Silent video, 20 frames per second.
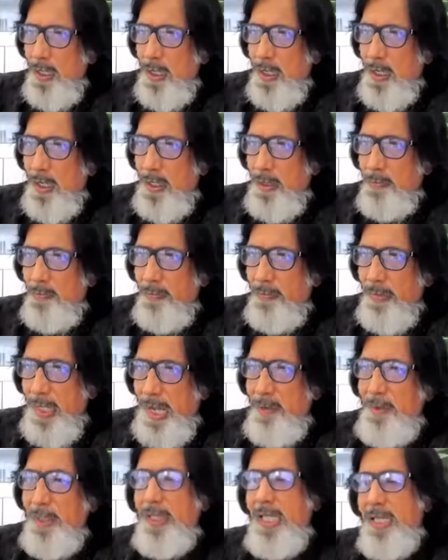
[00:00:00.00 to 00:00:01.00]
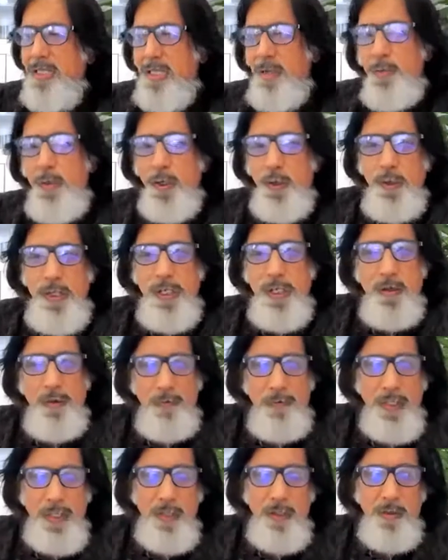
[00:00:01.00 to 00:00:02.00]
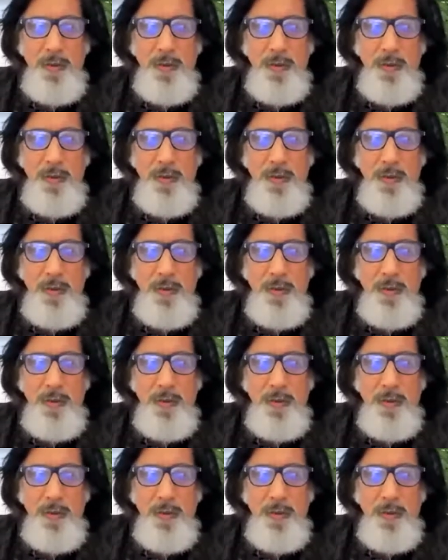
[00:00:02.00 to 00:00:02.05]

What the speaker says: I mean, that's the beauty of it.